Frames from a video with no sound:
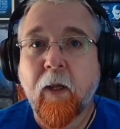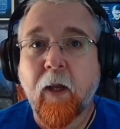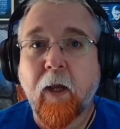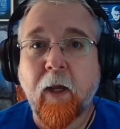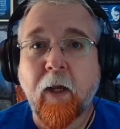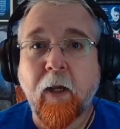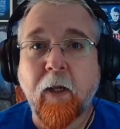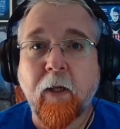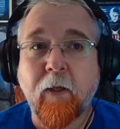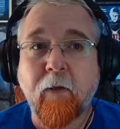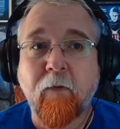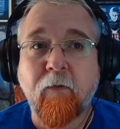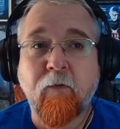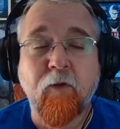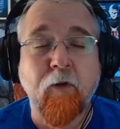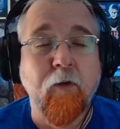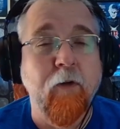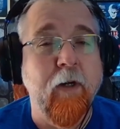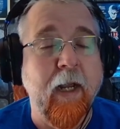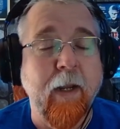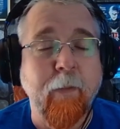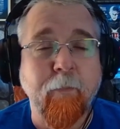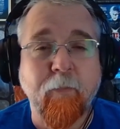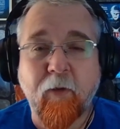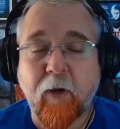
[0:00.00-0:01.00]
uh, is too
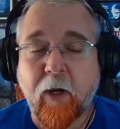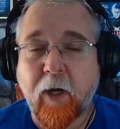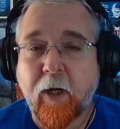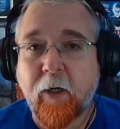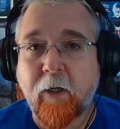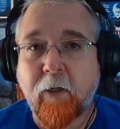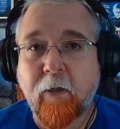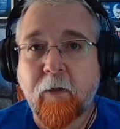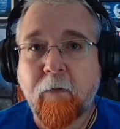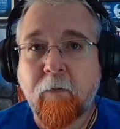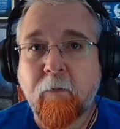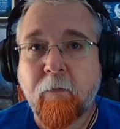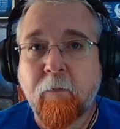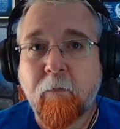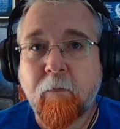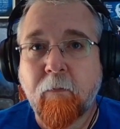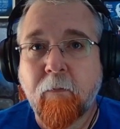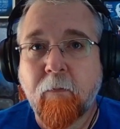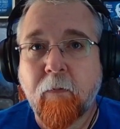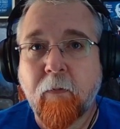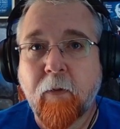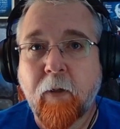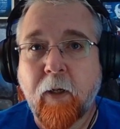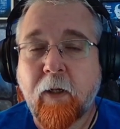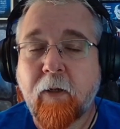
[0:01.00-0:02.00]
damn tired
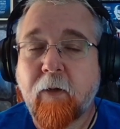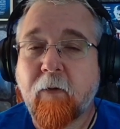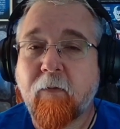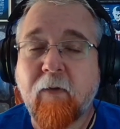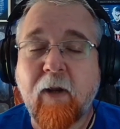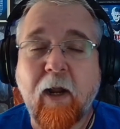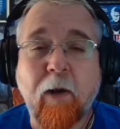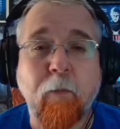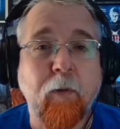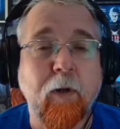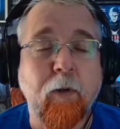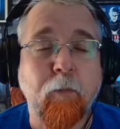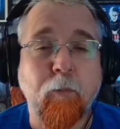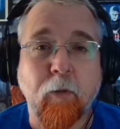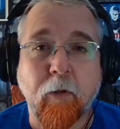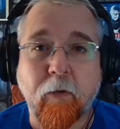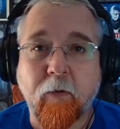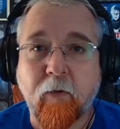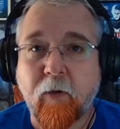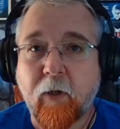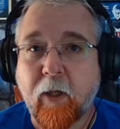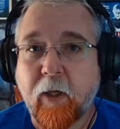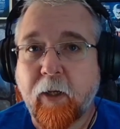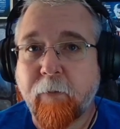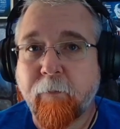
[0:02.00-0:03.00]
and does not want to work
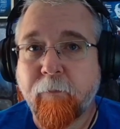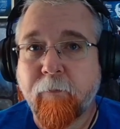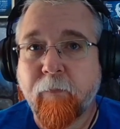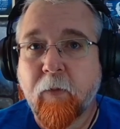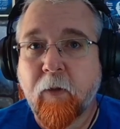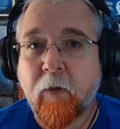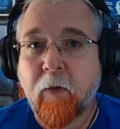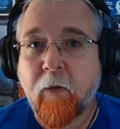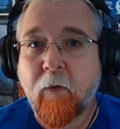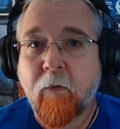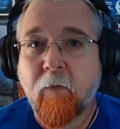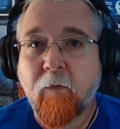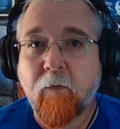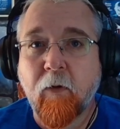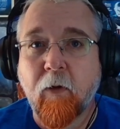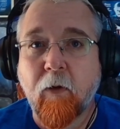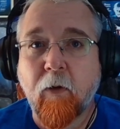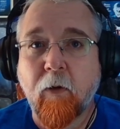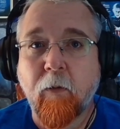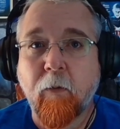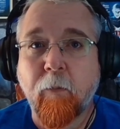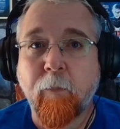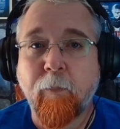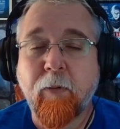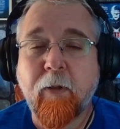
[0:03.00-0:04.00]
today.
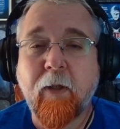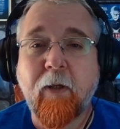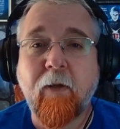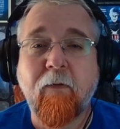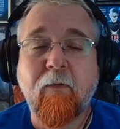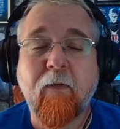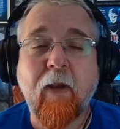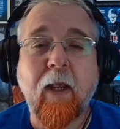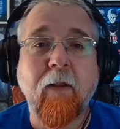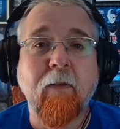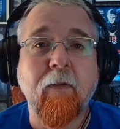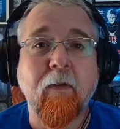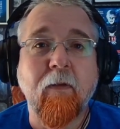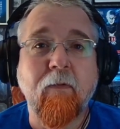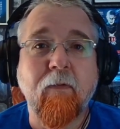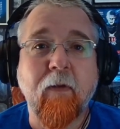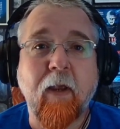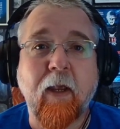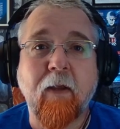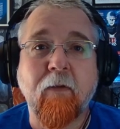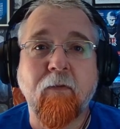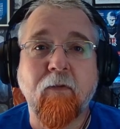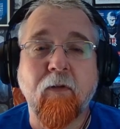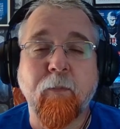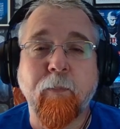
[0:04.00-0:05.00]
So please take this
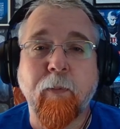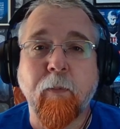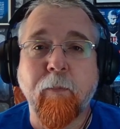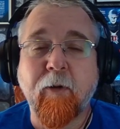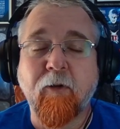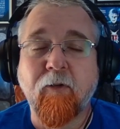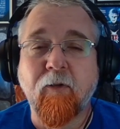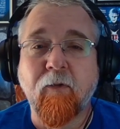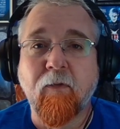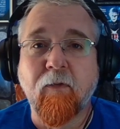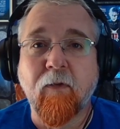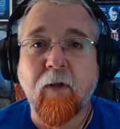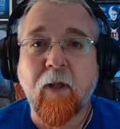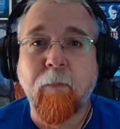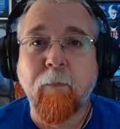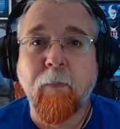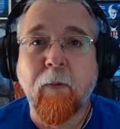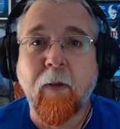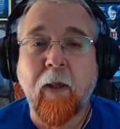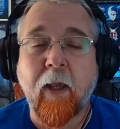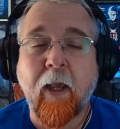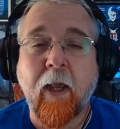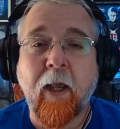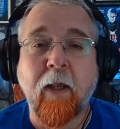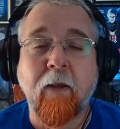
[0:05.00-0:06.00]
as their permission slip
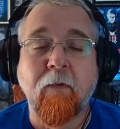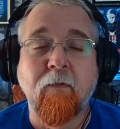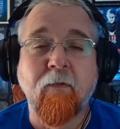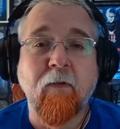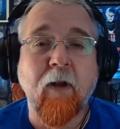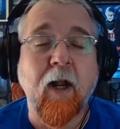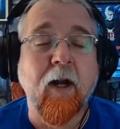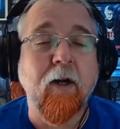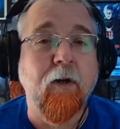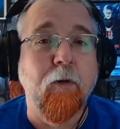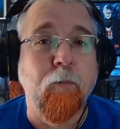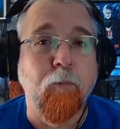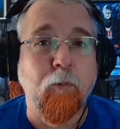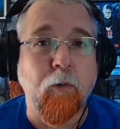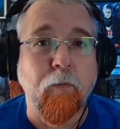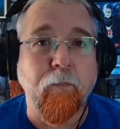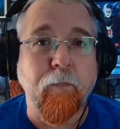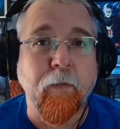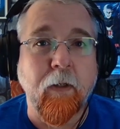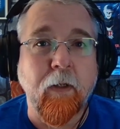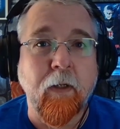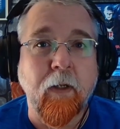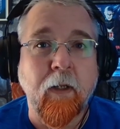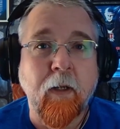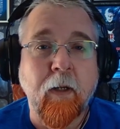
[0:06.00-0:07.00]
as Dr.
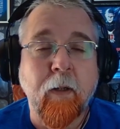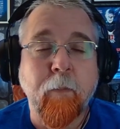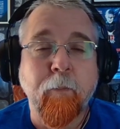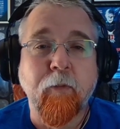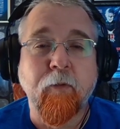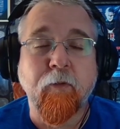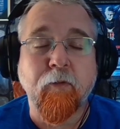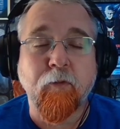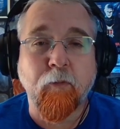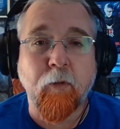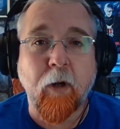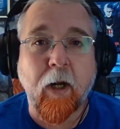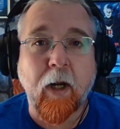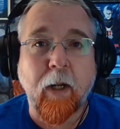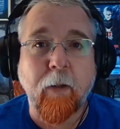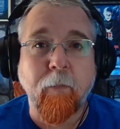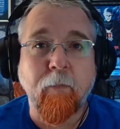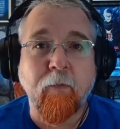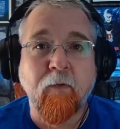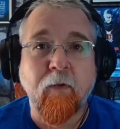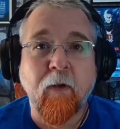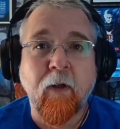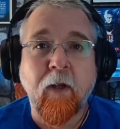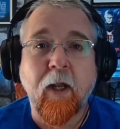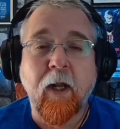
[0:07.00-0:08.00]
Wolfinn
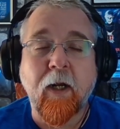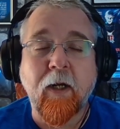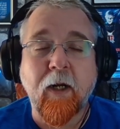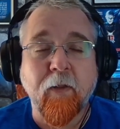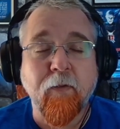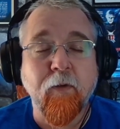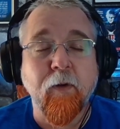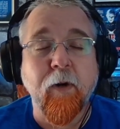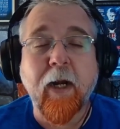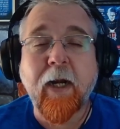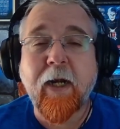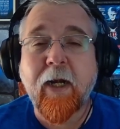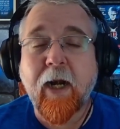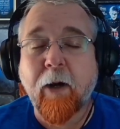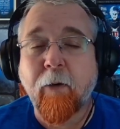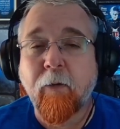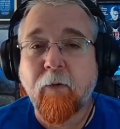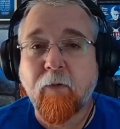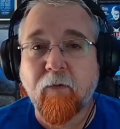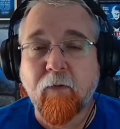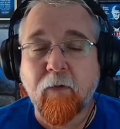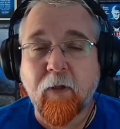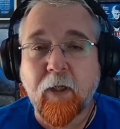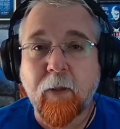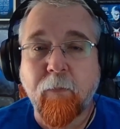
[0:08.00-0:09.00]
prescribes another eight
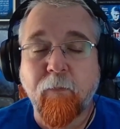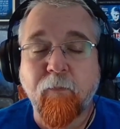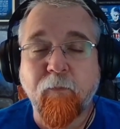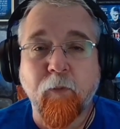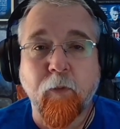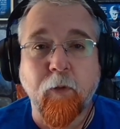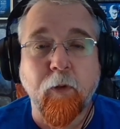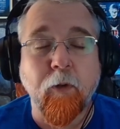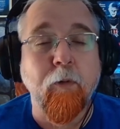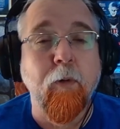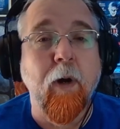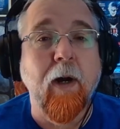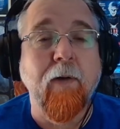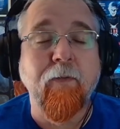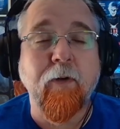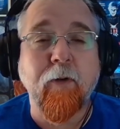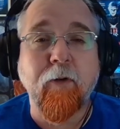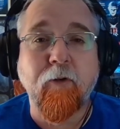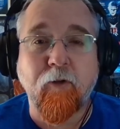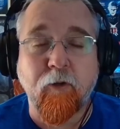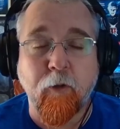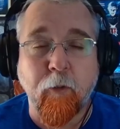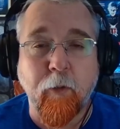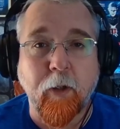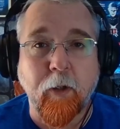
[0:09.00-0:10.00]
hours sleep for whoever is
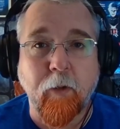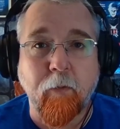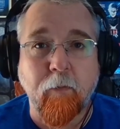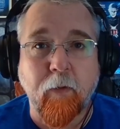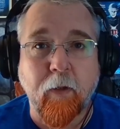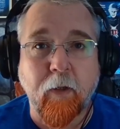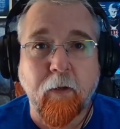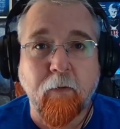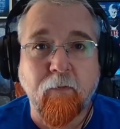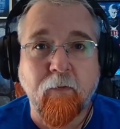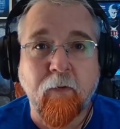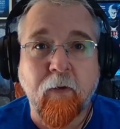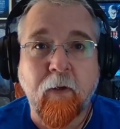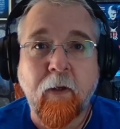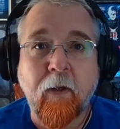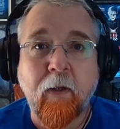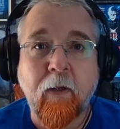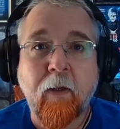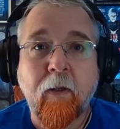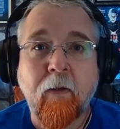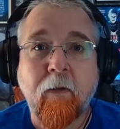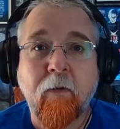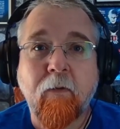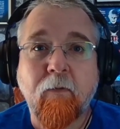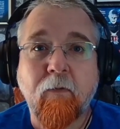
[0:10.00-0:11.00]
showing you this.
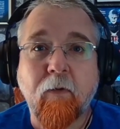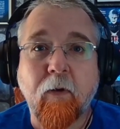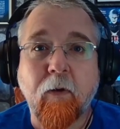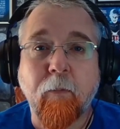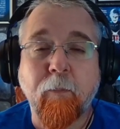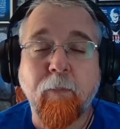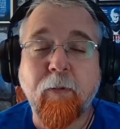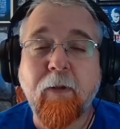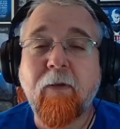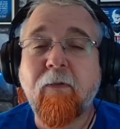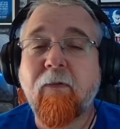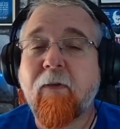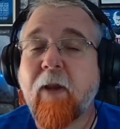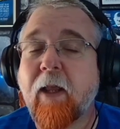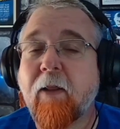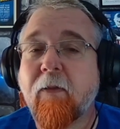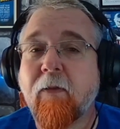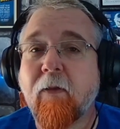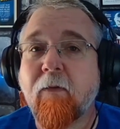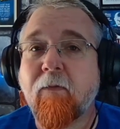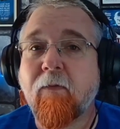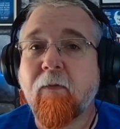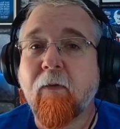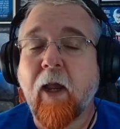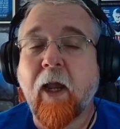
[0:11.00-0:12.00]
So please take
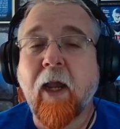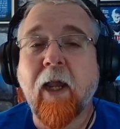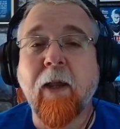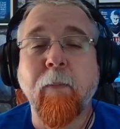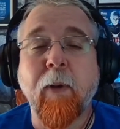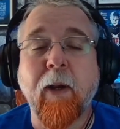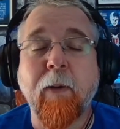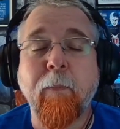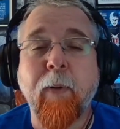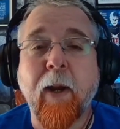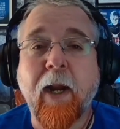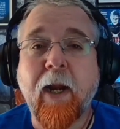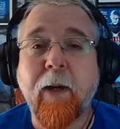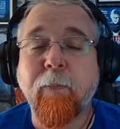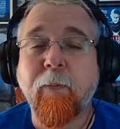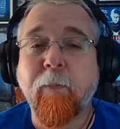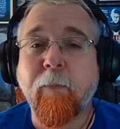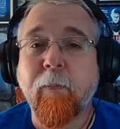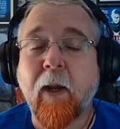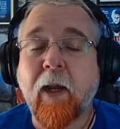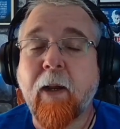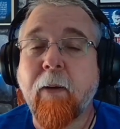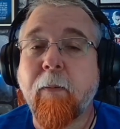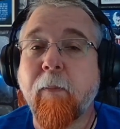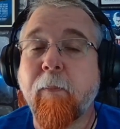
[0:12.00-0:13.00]
this. I am a paid
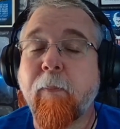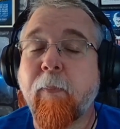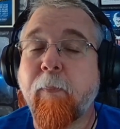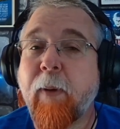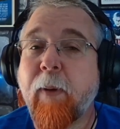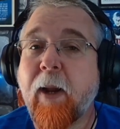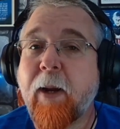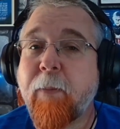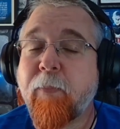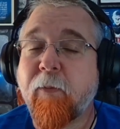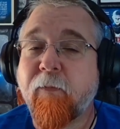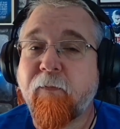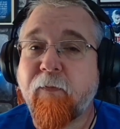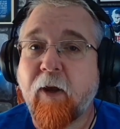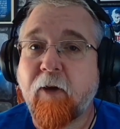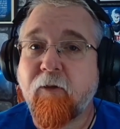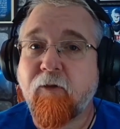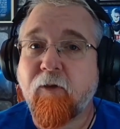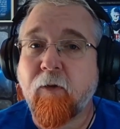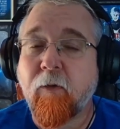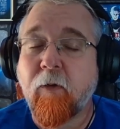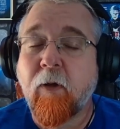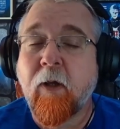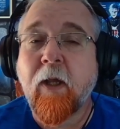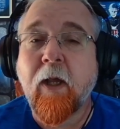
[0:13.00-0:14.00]
I am a paid
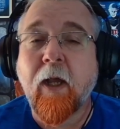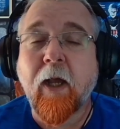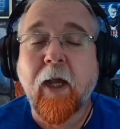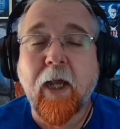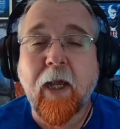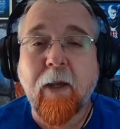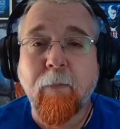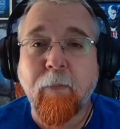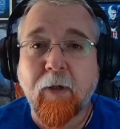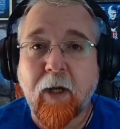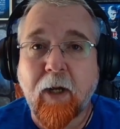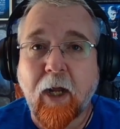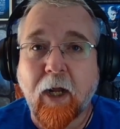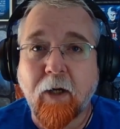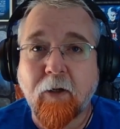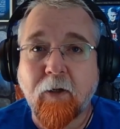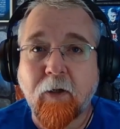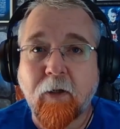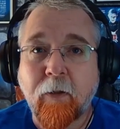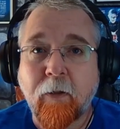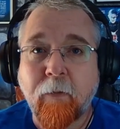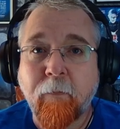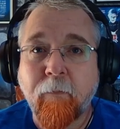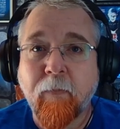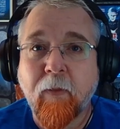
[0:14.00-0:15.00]
professional. I am a
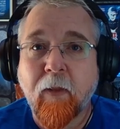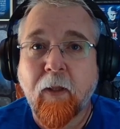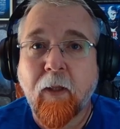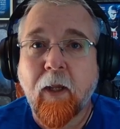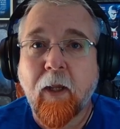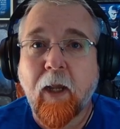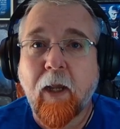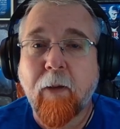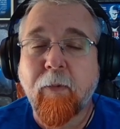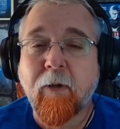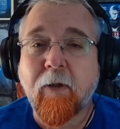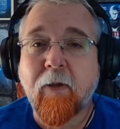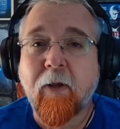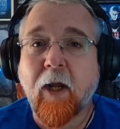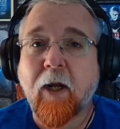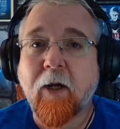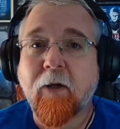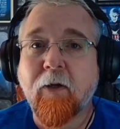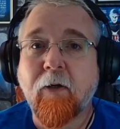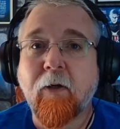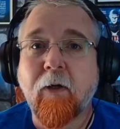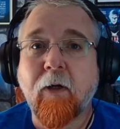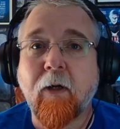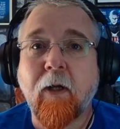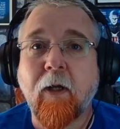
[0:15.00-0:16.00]
doctor. I'm a
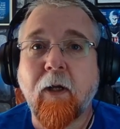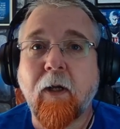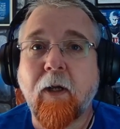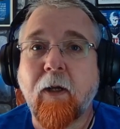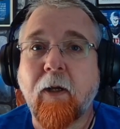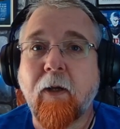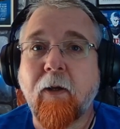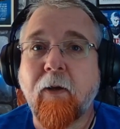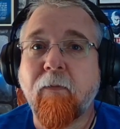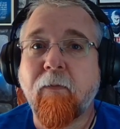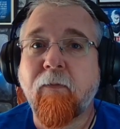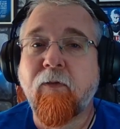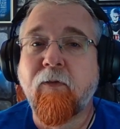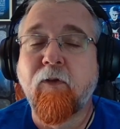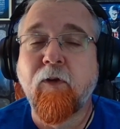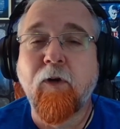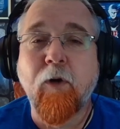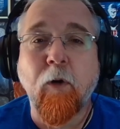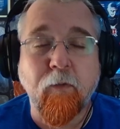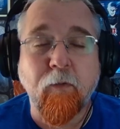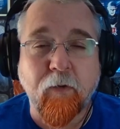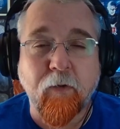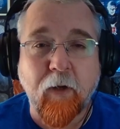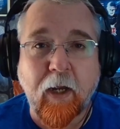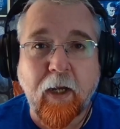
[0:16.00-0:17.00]
doctor of
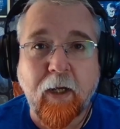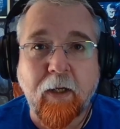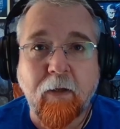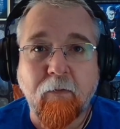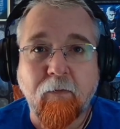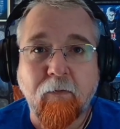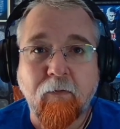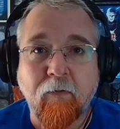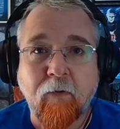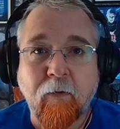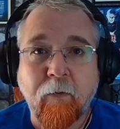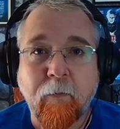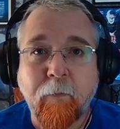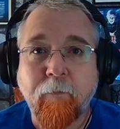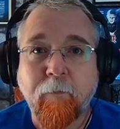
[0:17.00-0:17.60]
pseudoscience.